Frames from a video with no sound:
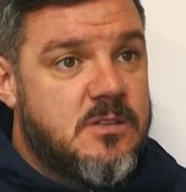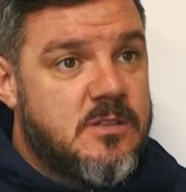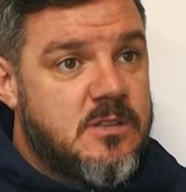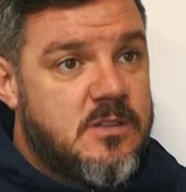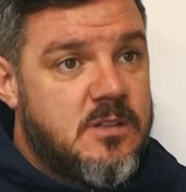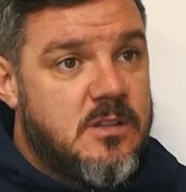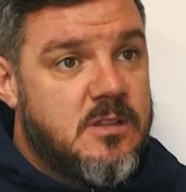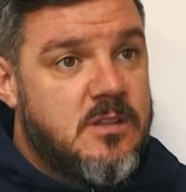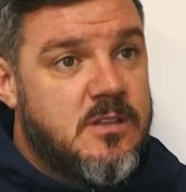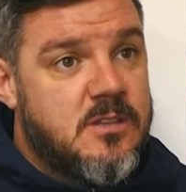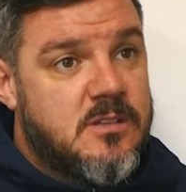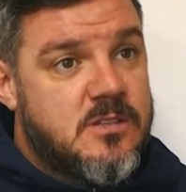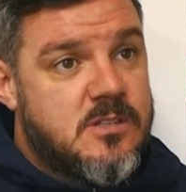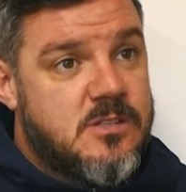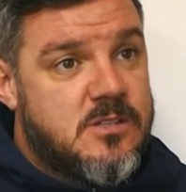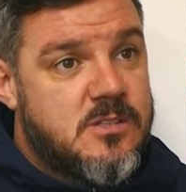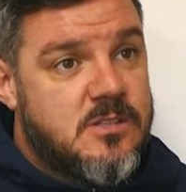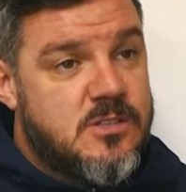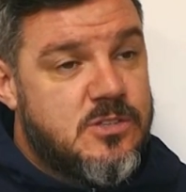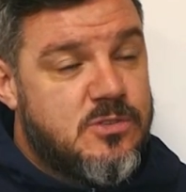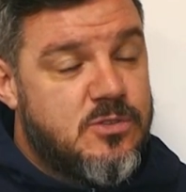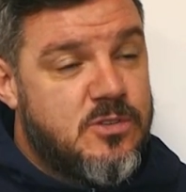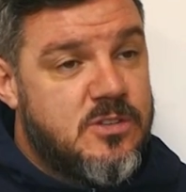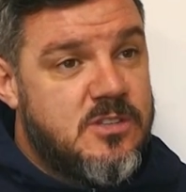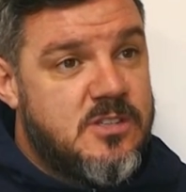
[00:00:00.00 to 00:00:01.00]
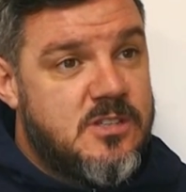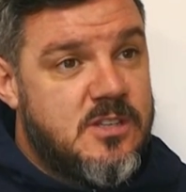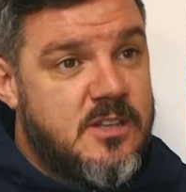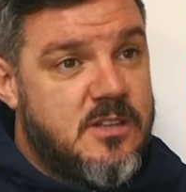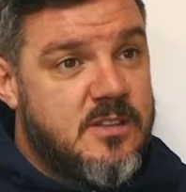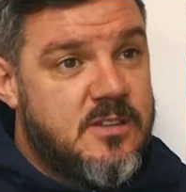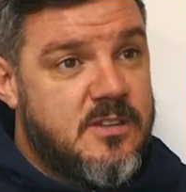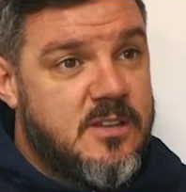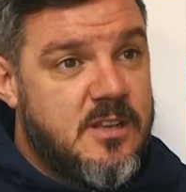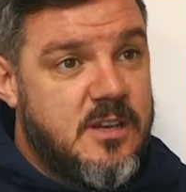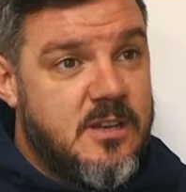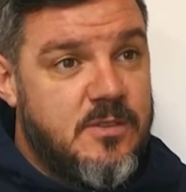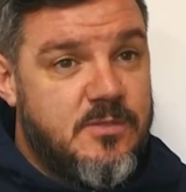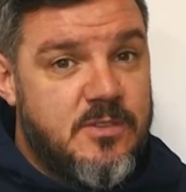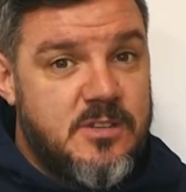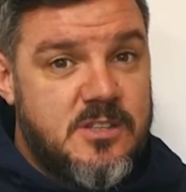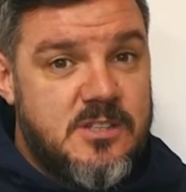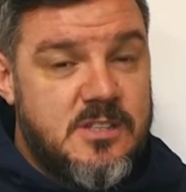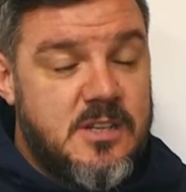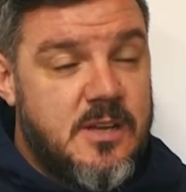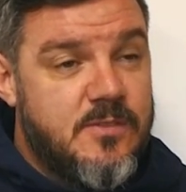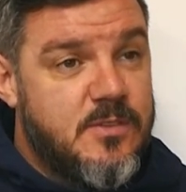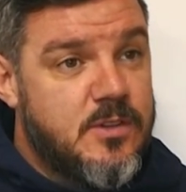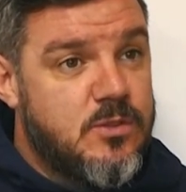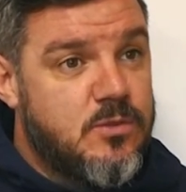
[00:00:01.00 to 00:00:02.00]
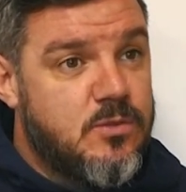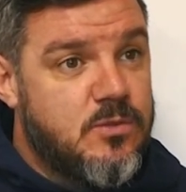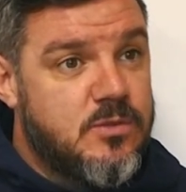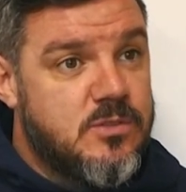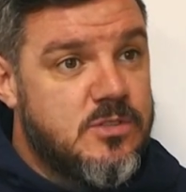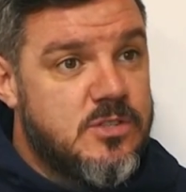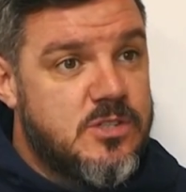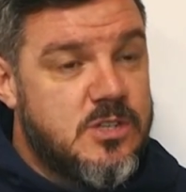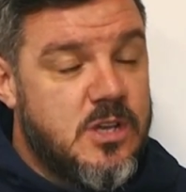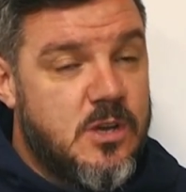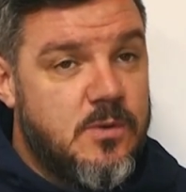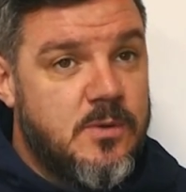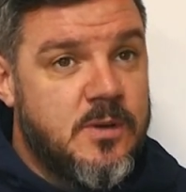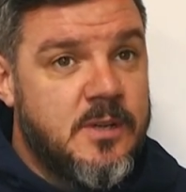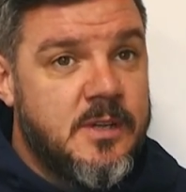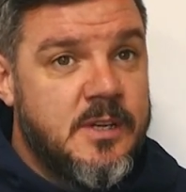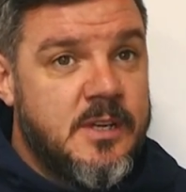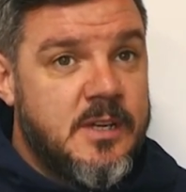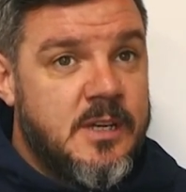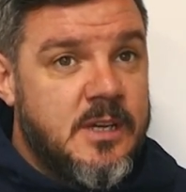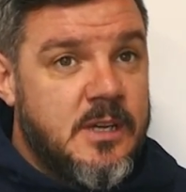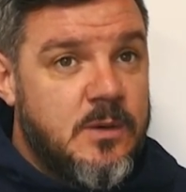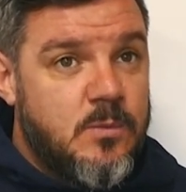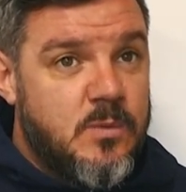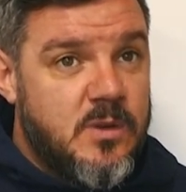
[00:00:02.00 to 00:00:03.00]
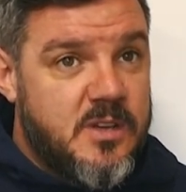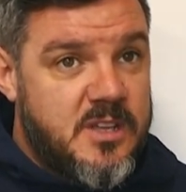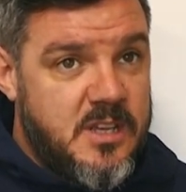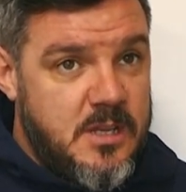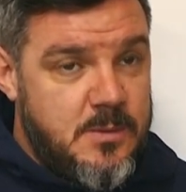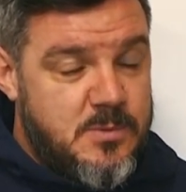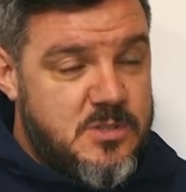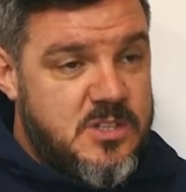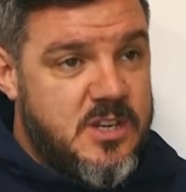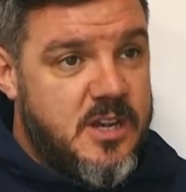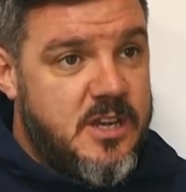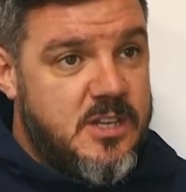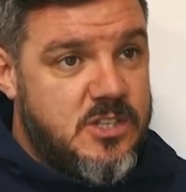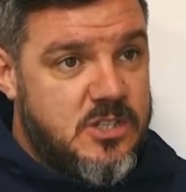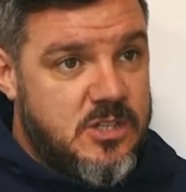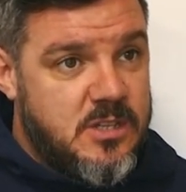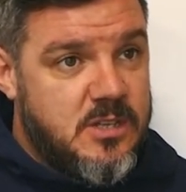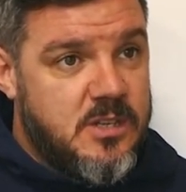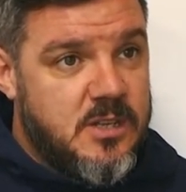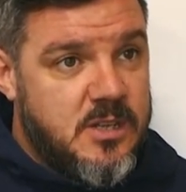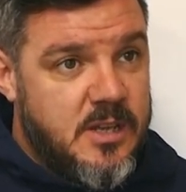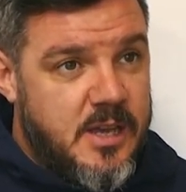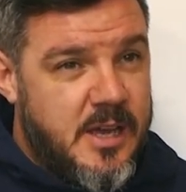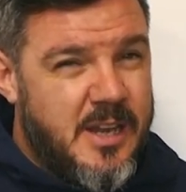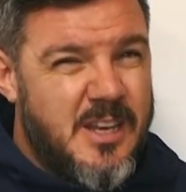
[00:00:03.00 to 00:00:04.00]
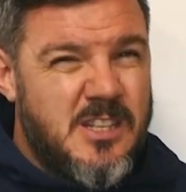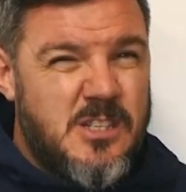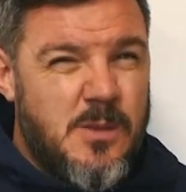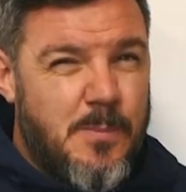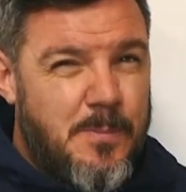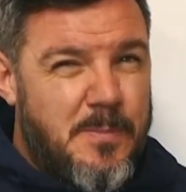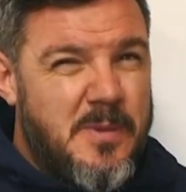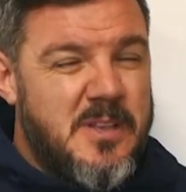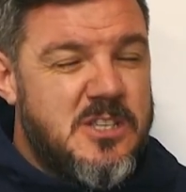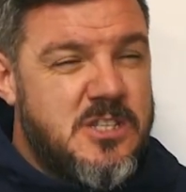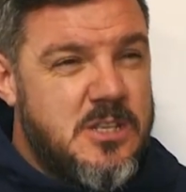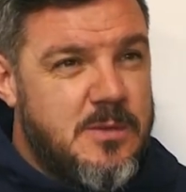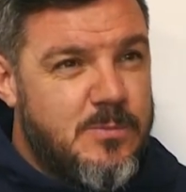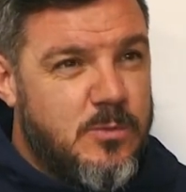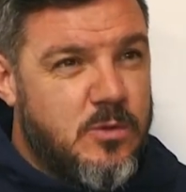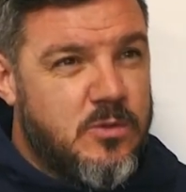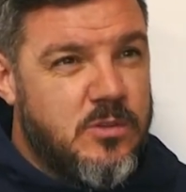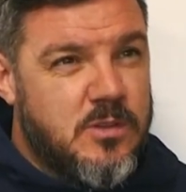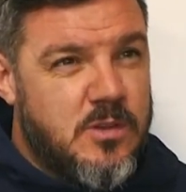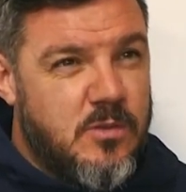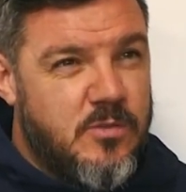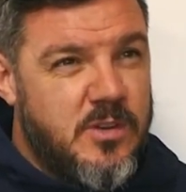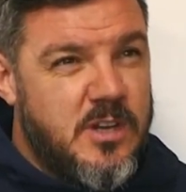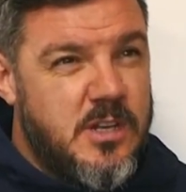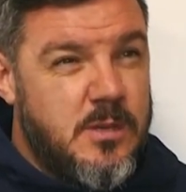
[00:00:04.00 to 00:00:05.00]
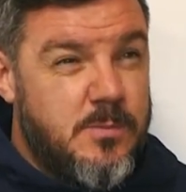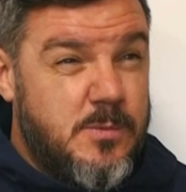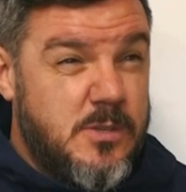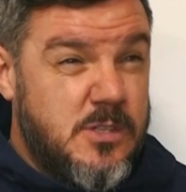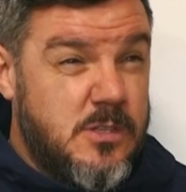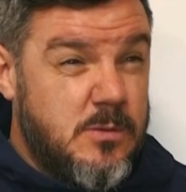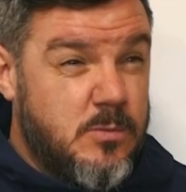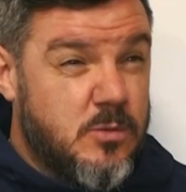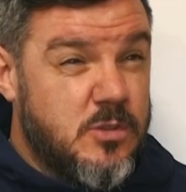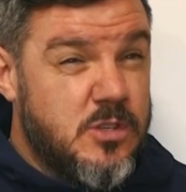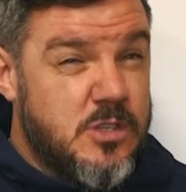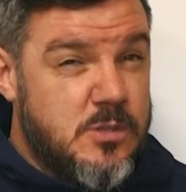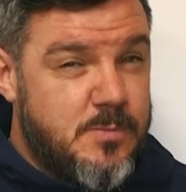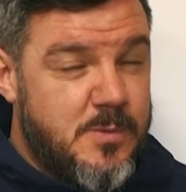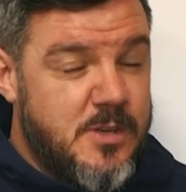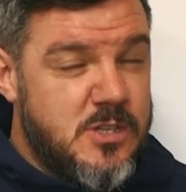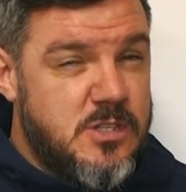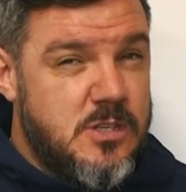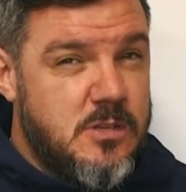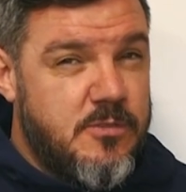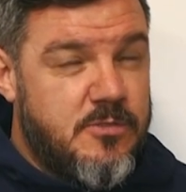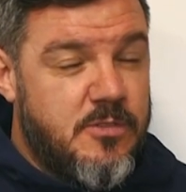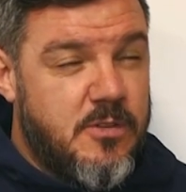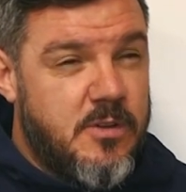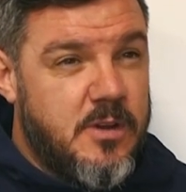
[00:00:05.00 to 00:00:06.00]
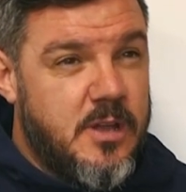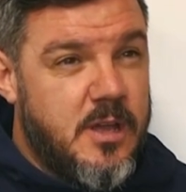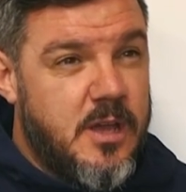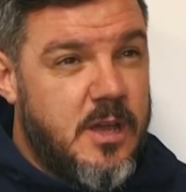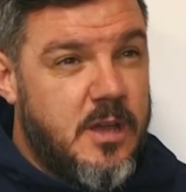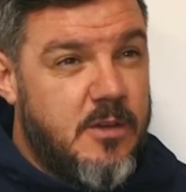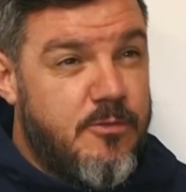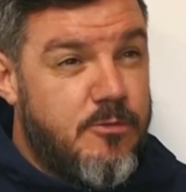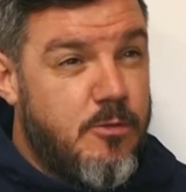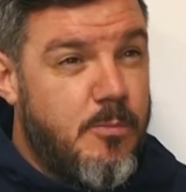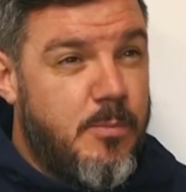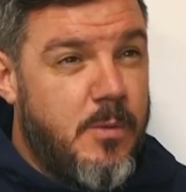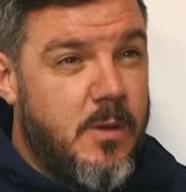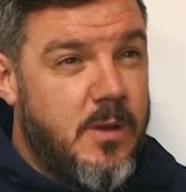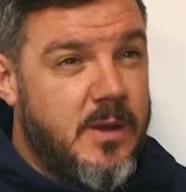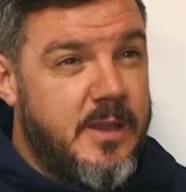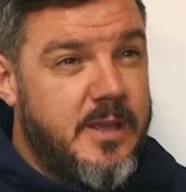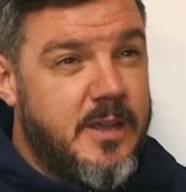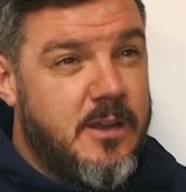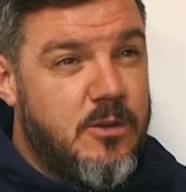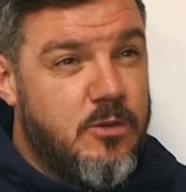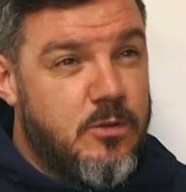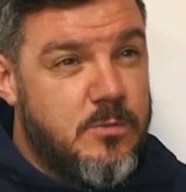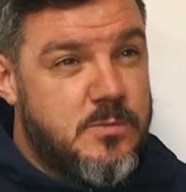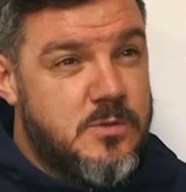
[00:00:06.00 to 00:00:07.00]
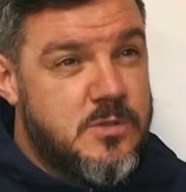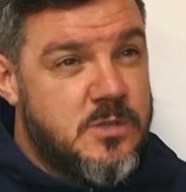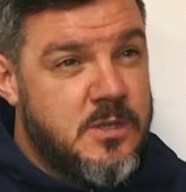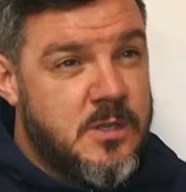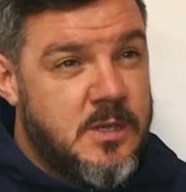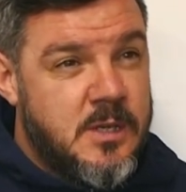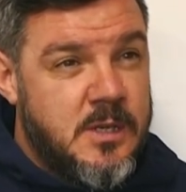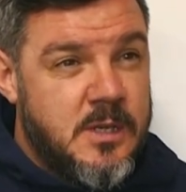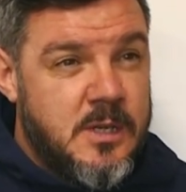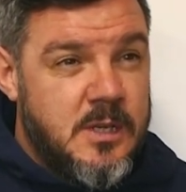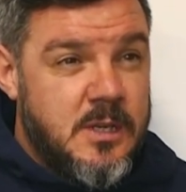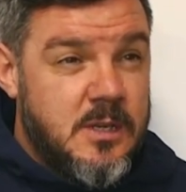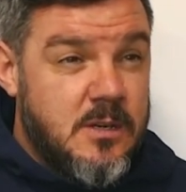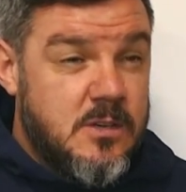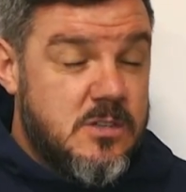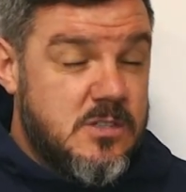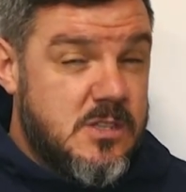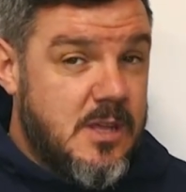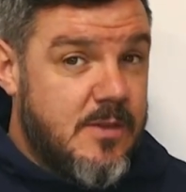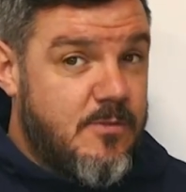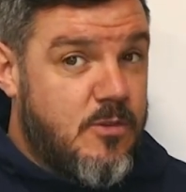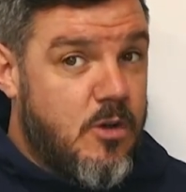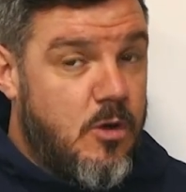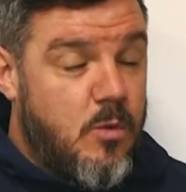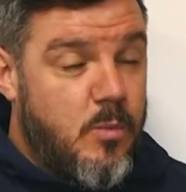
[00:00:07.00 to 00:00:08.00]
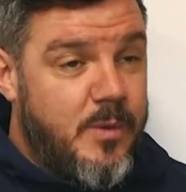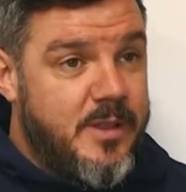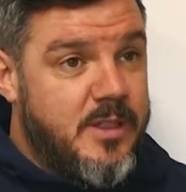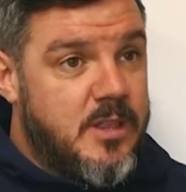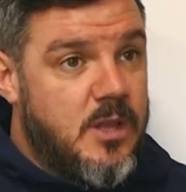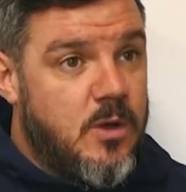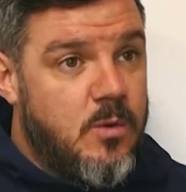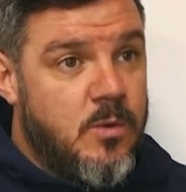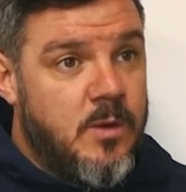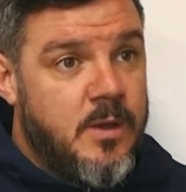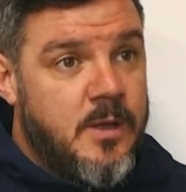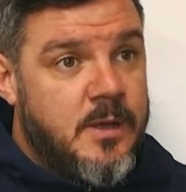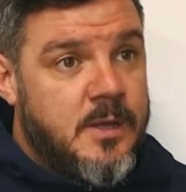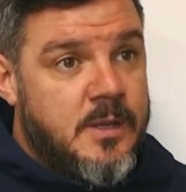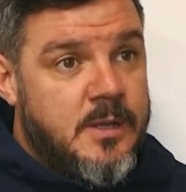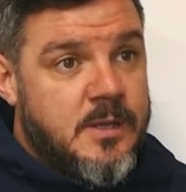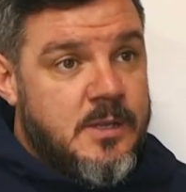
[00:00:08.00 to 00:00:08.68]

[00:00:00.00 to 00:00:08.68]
Until the signed, sealed, and delivered, it's never done. So we'll keep searching, and it's a busy month, a really busy month, especially for the Football League clubs, because they've got a window.